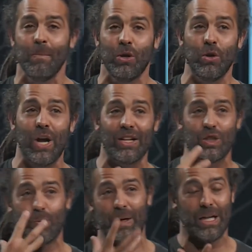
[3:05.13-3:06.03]
You're not
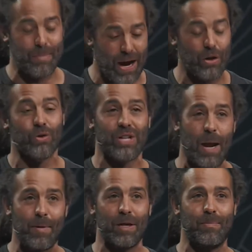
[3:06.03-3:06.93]
speaking them out, you're
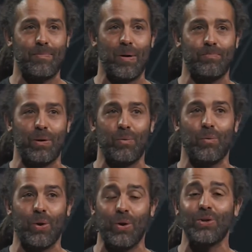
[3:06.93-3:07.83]
typing them, but but
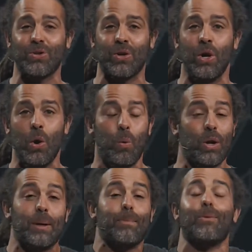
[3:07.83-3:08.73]
words are one
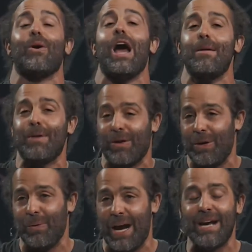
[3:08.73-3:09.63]
of the primary
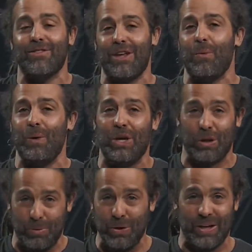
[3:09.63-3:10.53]
ways that we
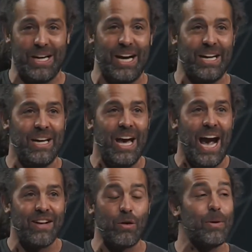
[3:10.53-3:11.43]
communicate.
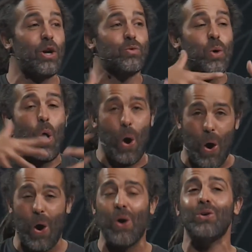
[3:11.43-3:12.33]
And so because we're
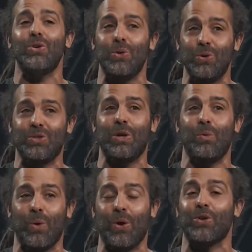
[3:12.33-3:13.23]
all using
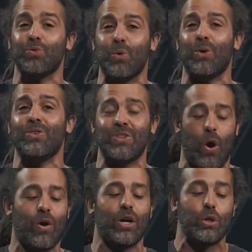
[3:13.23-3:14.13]
words, words
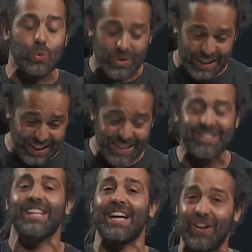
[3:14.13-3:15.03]
are a
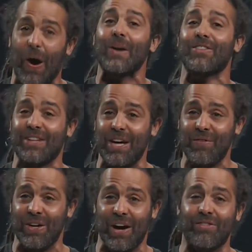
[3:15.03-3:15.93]
utility that God has
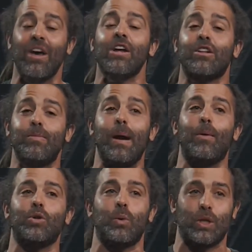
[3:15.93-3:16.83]
given us to be
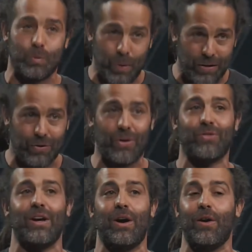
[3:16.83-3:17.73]
able to express
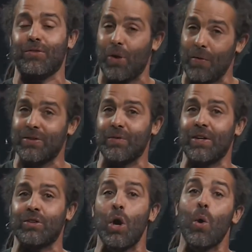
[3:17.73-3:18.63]
ourselves and all these
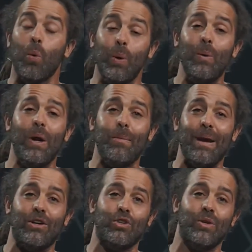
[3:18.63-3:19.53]
different things. We want to
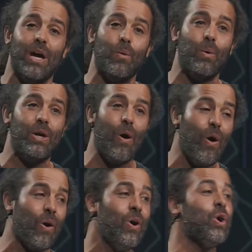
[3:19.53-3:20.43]
make sure that we
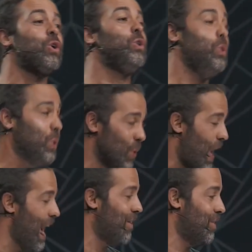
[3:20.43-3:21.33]
are
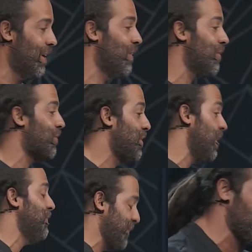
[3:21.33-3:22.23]
utilizing this
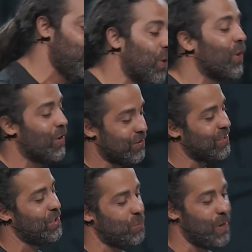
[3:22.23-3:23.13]
gift of words
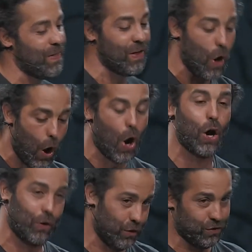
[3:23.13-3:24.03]
in a way that
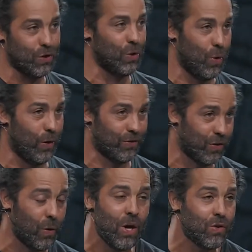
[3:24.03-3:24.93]
honors the Lord.
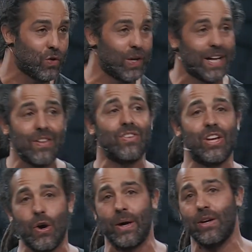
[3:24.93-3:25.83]
So so to get this thing
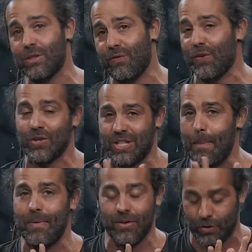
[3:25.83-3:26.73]
going, here's the first
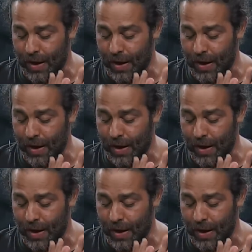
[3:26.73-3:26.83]
step of this.